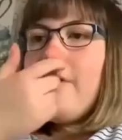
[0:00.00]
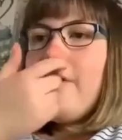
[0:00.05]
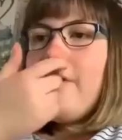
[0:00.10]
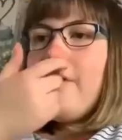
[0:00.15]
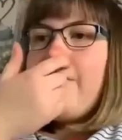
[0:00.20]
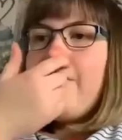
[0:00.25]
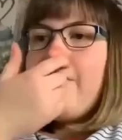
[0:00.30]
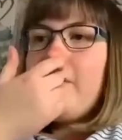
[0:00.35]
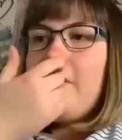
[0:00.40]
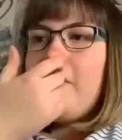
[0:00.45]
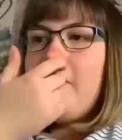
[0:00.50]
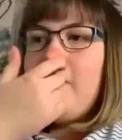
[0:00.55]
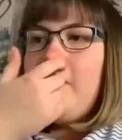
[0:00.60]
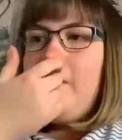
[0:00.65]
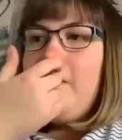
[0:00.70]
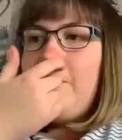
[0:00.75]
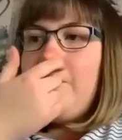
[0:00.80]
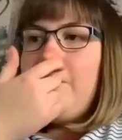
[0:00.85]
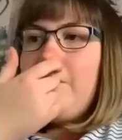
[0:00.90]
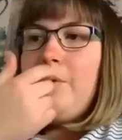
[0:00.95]
think it's
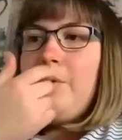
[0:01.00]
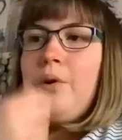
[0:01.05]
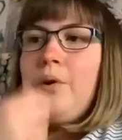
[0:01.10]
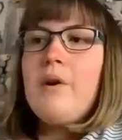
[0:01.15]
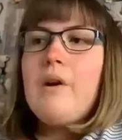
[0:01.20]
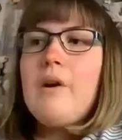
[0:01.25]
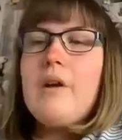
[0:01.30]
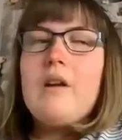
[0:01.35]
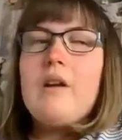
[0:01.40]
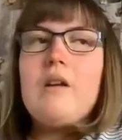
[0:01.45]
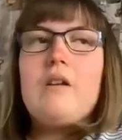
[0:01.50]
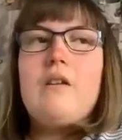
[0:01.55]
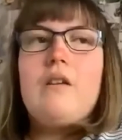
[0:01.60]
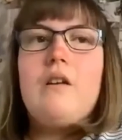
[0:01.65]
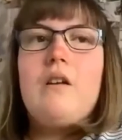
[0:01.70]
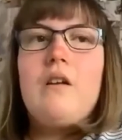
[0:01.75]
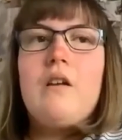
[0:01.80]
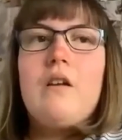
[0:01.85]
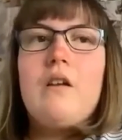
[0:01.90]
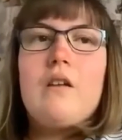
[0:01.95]
important
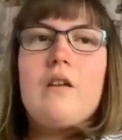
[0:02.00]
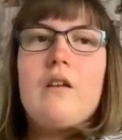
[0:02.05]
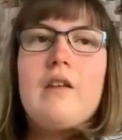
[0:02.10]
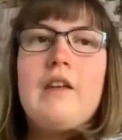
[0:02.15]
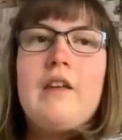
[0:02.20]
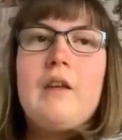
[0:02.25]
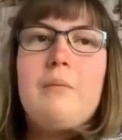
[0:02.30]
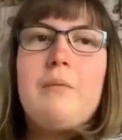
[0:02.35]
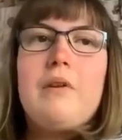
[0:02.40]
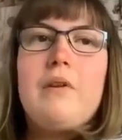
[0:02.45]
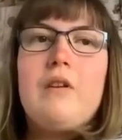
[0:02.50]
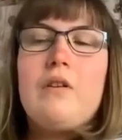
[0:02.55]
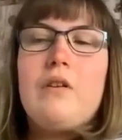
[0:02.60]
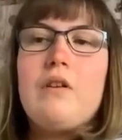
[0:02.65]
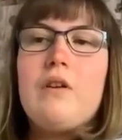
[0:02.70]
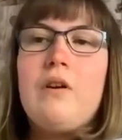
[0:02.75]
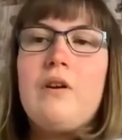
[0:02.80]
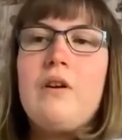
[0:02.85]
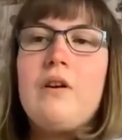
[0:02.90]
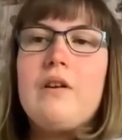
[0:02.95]
to keep in
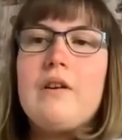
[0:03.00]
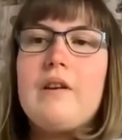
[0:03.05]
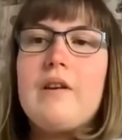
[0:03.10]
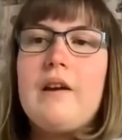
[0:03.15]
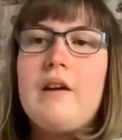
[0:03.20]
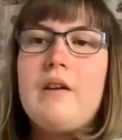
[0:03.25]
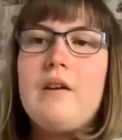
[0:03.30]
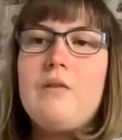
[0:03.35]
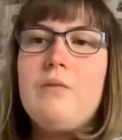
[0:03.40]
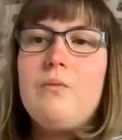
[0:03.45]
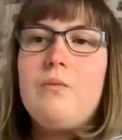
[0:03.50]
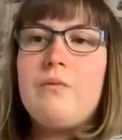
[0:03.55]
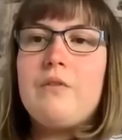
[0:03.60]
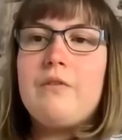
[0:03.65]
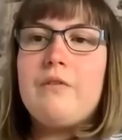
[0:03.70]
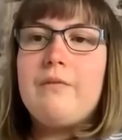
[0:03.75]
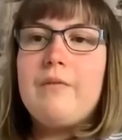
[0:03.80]
contact with